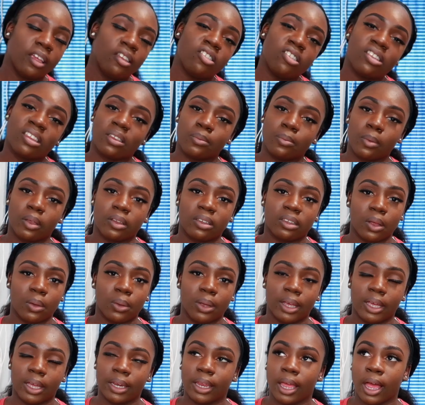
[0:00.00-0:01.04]
just smells
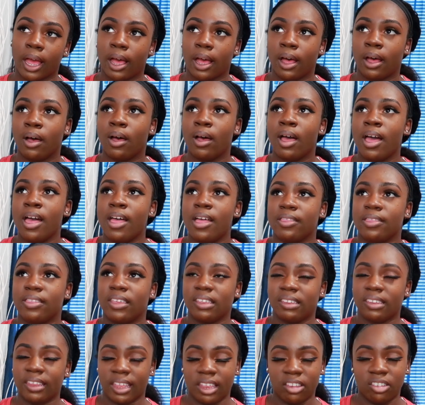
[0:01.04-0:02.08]
so good, y'all
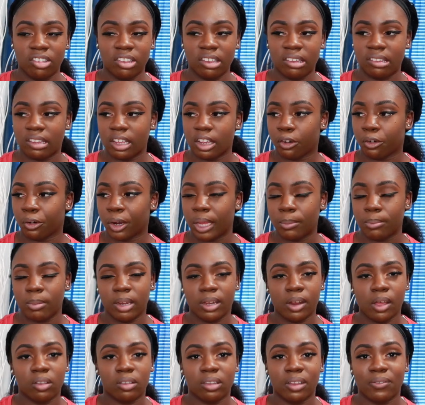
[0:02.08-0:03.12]
this is just the
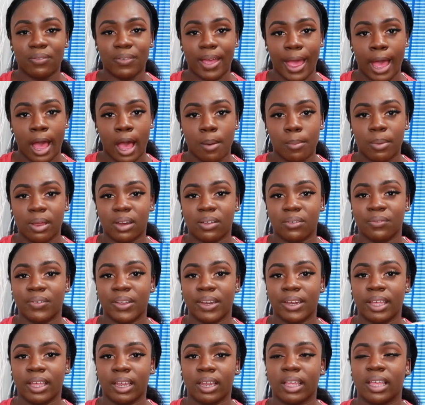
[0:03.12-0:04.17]
creamy notes of almond and
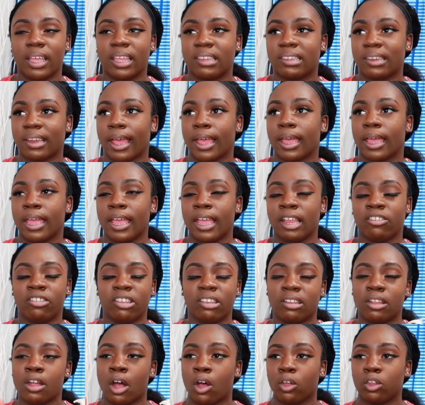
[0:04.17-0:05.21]
vanilla it's like it
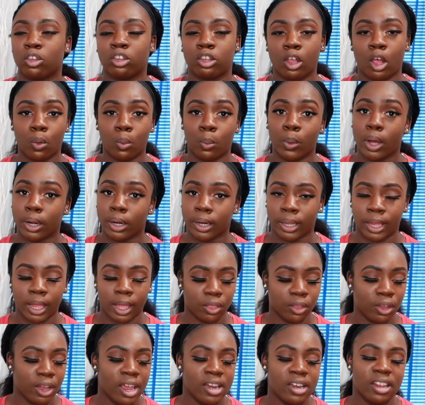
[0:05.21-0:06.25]
just goes so well
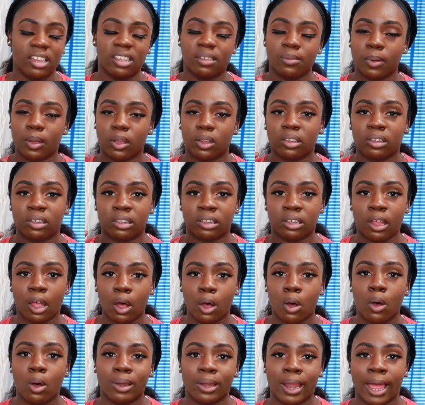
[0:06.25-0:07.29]
together and it smells
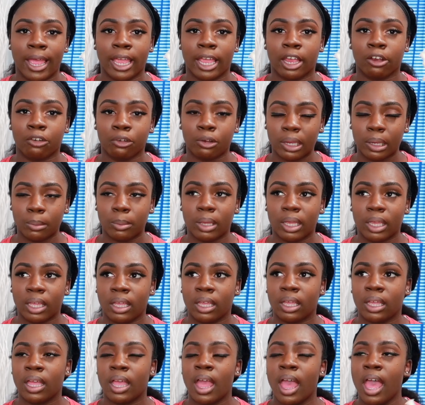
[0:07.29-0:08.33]
so like
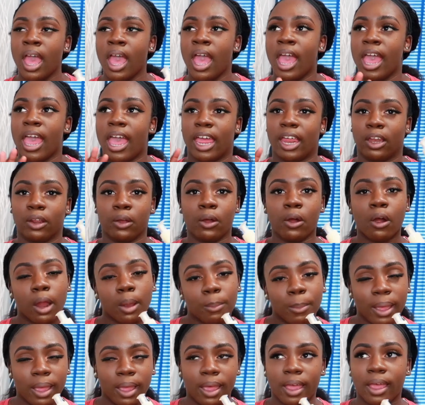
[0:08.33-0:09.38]
creamy and
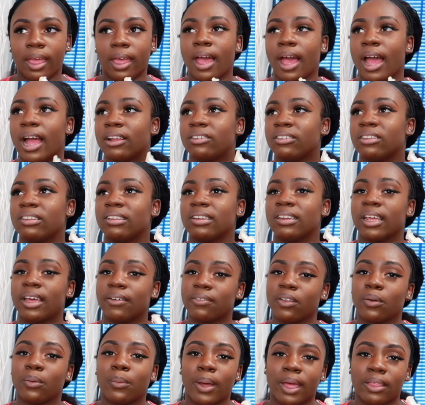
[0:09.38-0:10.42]
gourmet i just
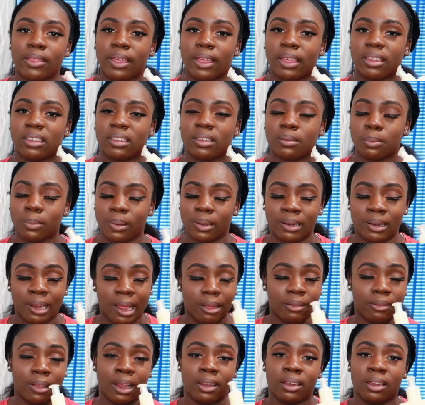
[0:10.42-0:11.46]
love the way they
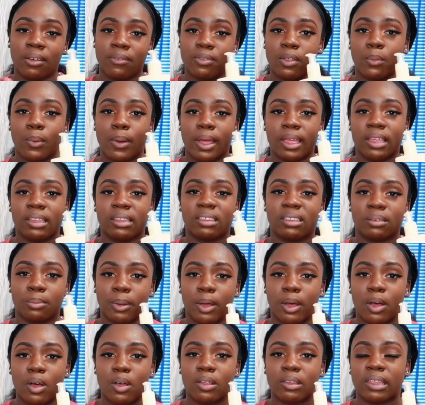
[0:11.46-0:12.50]
i love the way it
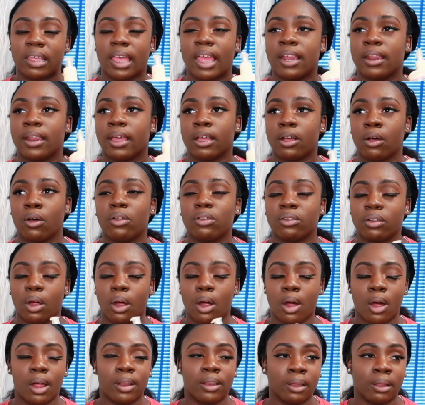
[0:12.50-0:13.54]
smells and it goes
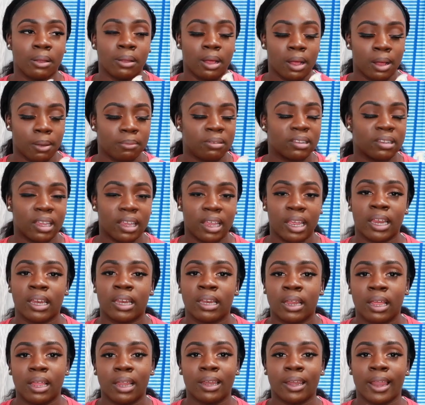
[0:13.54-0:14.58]
on the um,
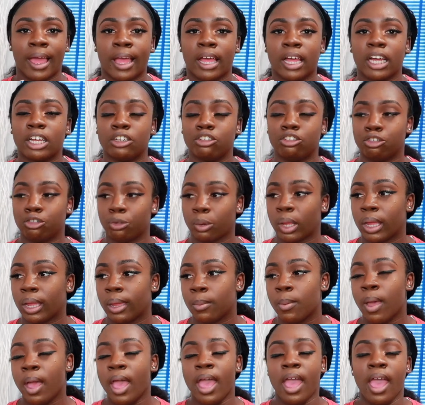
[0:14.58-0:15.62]
skin like a
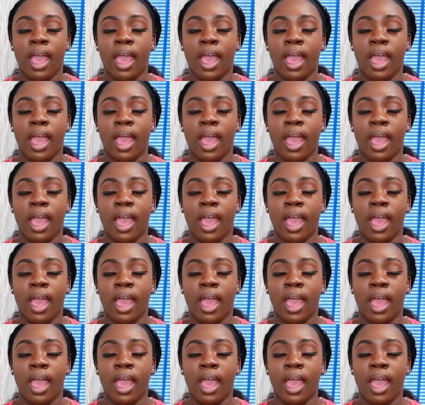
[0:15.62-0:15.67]
dream